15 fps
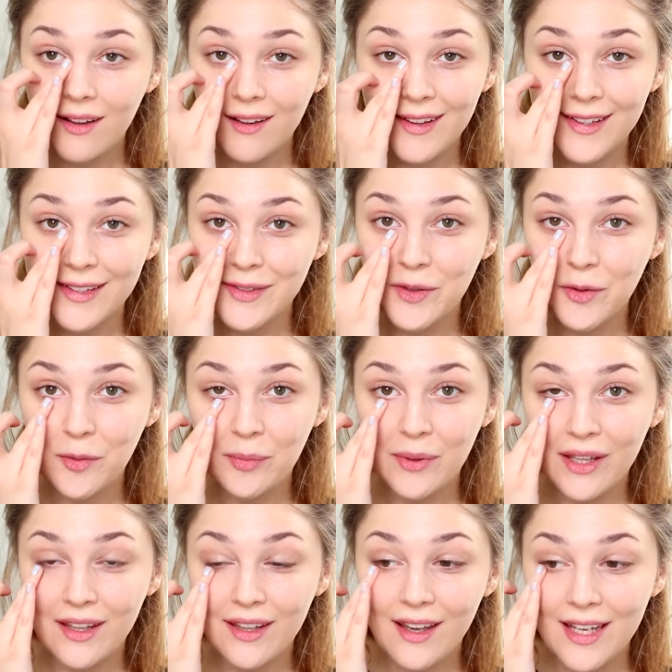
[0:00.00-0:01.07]
I could not
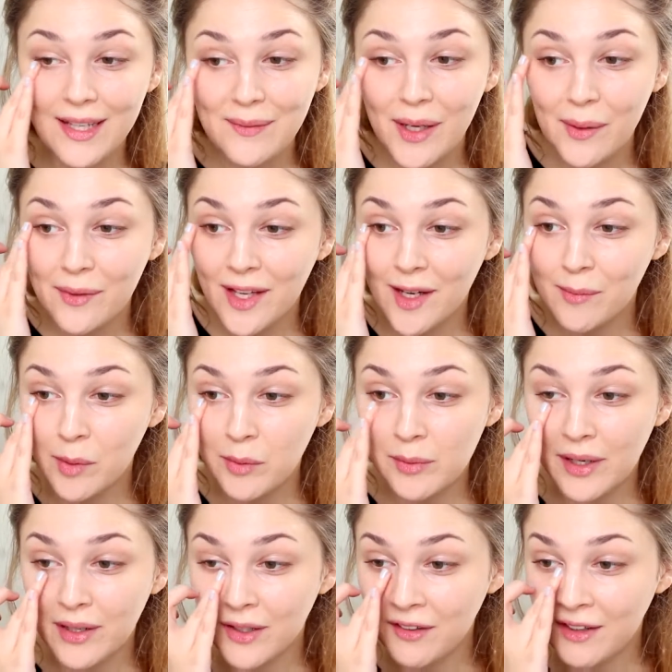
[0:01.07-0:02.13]
be anywhere without
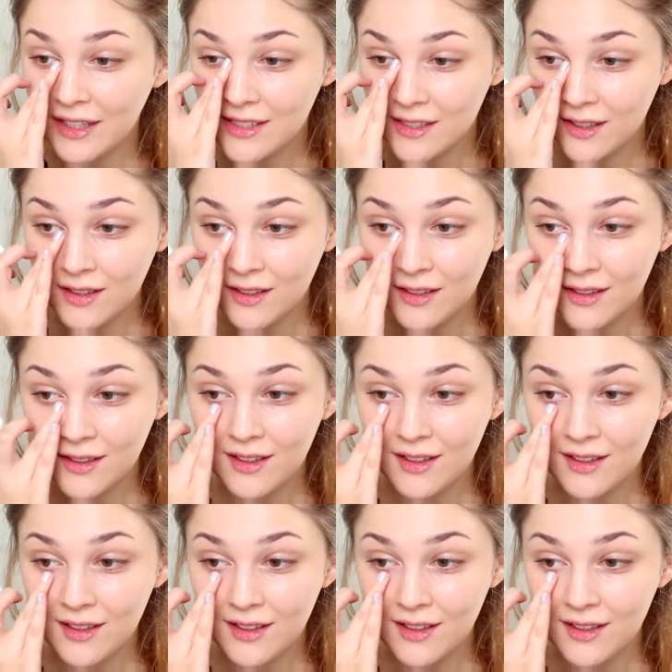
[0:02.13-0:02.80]
Bobbi Brown Corrector.